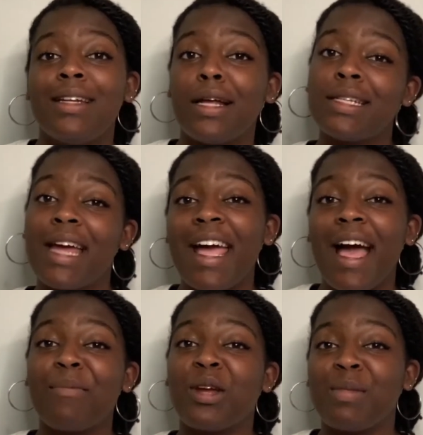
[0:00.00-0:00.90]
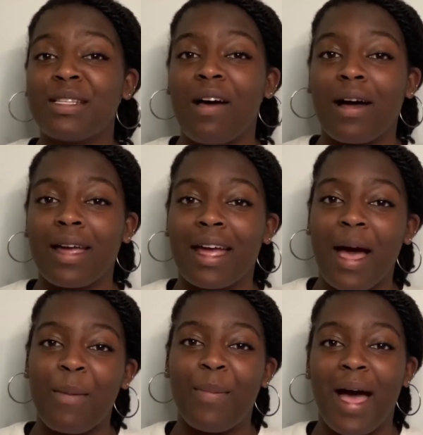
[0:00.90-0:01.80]
Now today I'm going to be talking
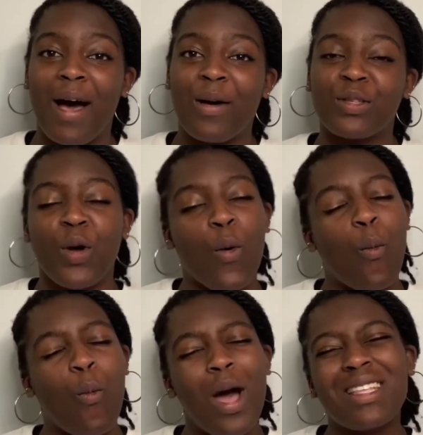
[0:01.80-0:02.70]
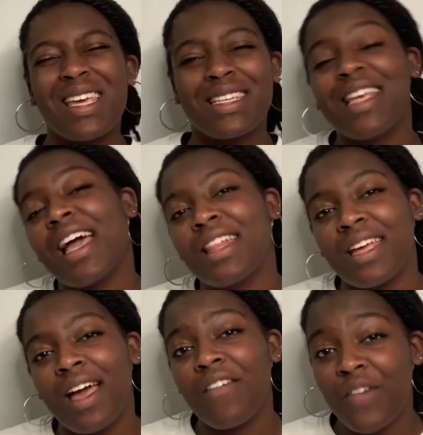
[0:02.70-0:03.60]
about what
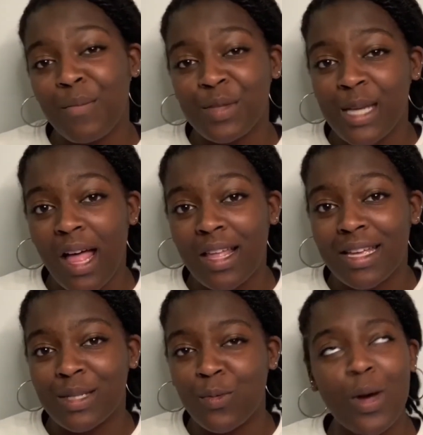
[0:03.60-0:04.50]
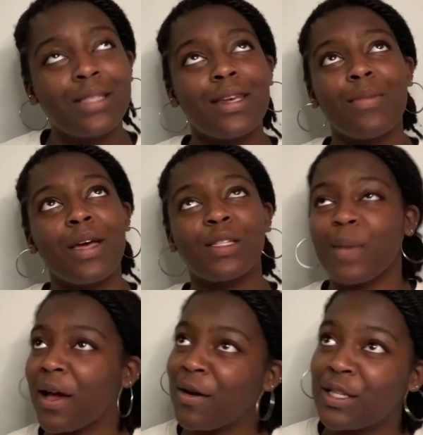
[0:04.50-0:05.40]
exactly a femme fatale is. What am I
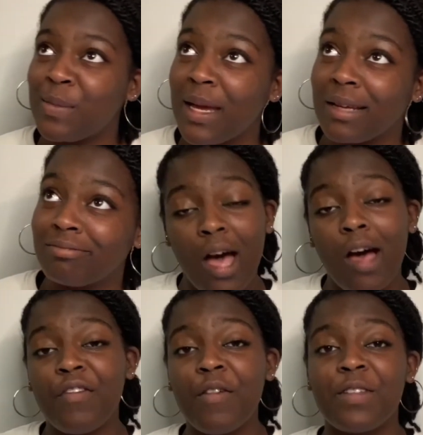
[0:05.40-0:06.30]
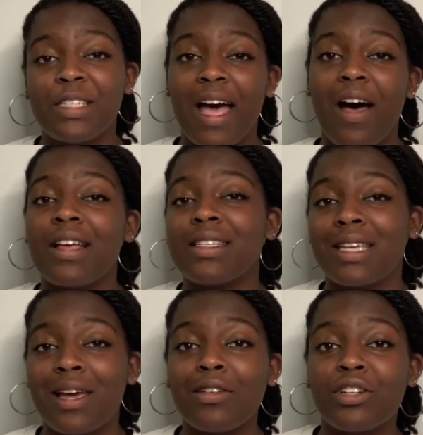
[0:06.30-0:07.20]
aspiring to be? A femme fatale is a
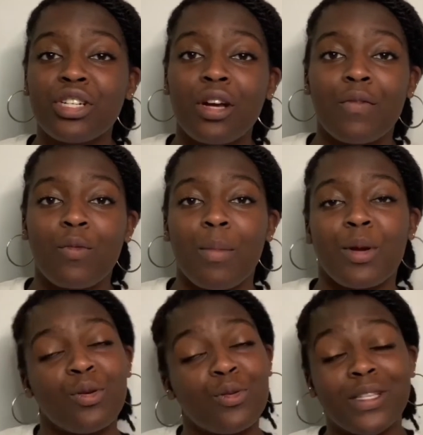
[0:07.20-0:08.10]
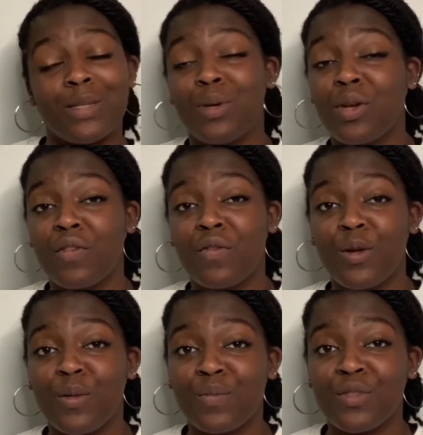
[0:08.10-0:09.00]
caricature of a woman who is
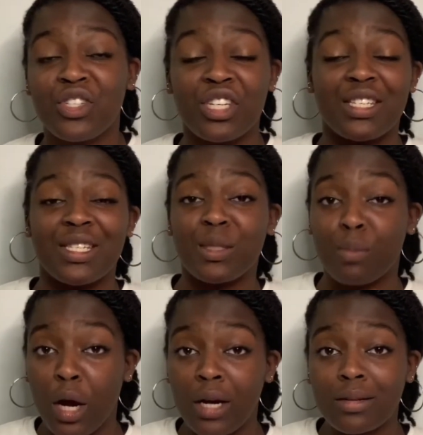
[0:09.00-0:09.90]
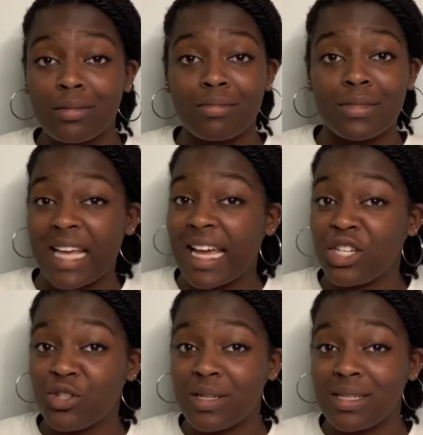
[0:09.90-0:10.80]
beautiful, she's smart,
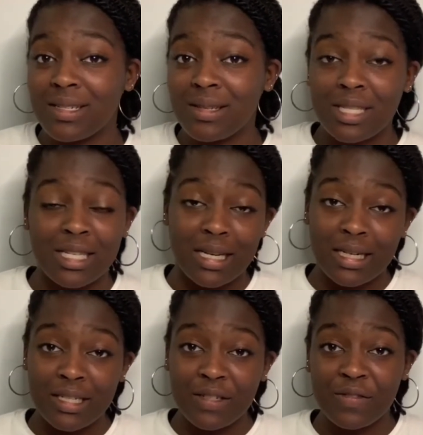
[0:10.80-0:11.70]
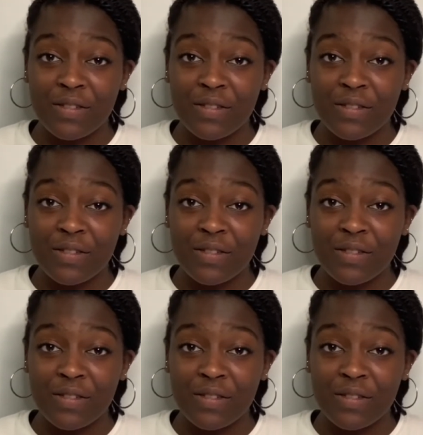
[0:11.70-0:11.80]
dangerous, seductive.